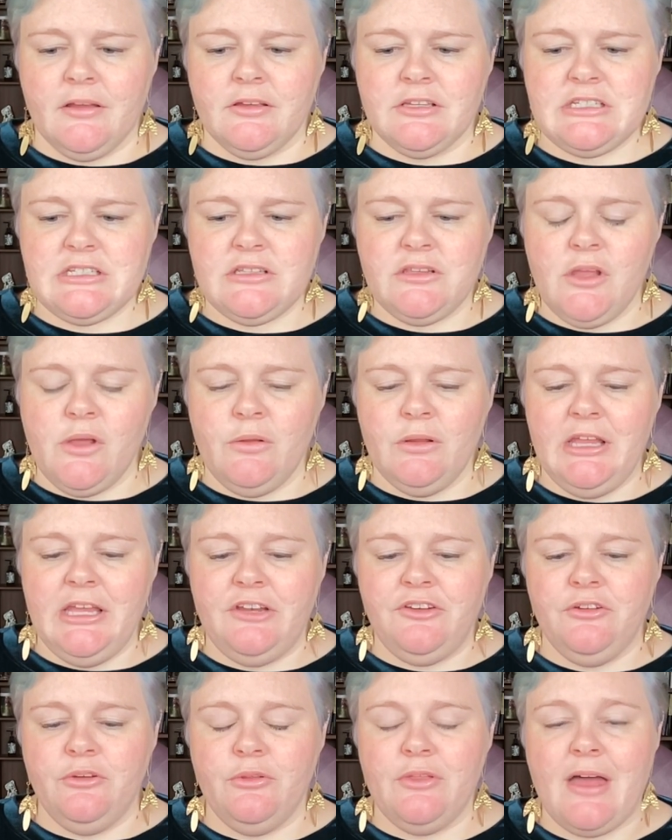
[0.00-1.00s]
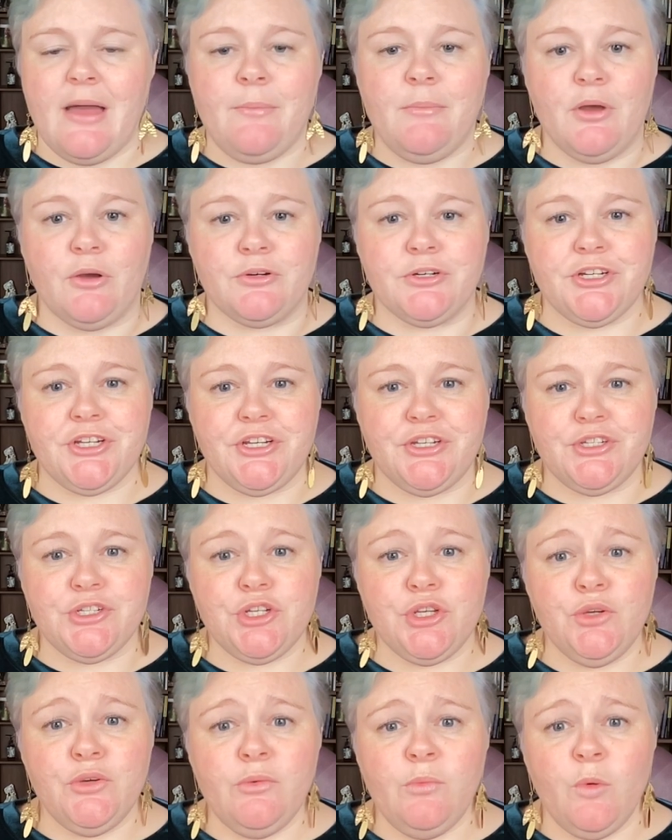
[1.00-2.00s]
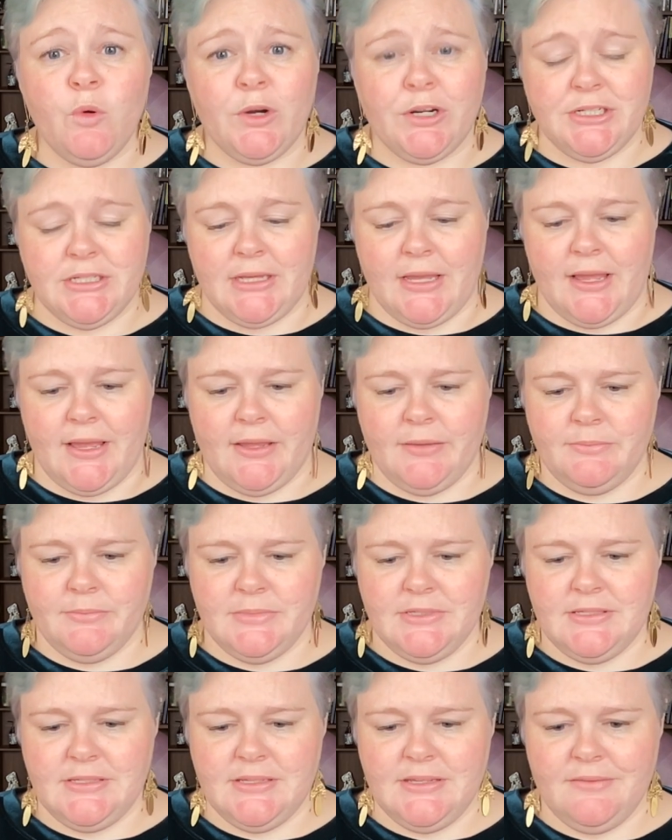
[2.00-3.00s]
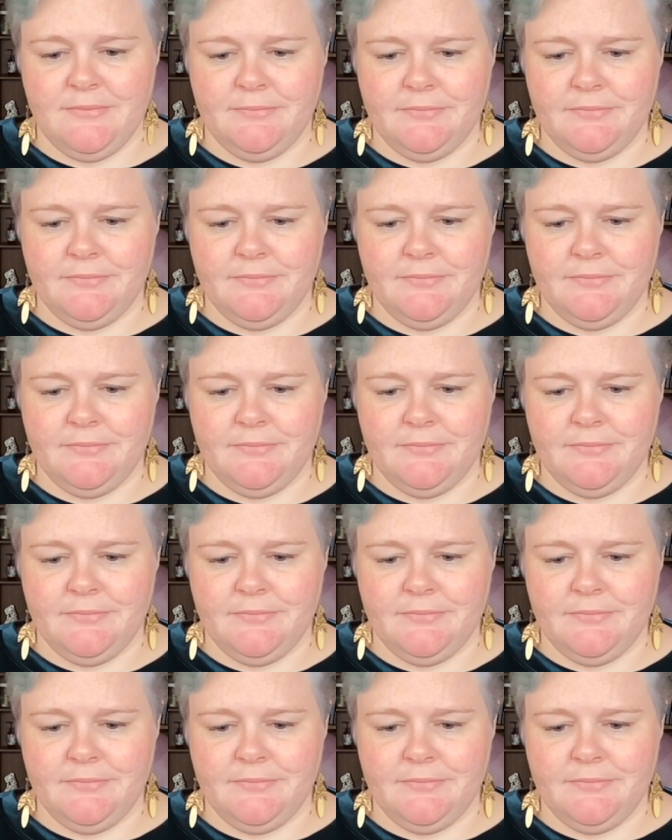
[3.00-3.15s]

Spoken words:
Slowly do that motion 2 more times.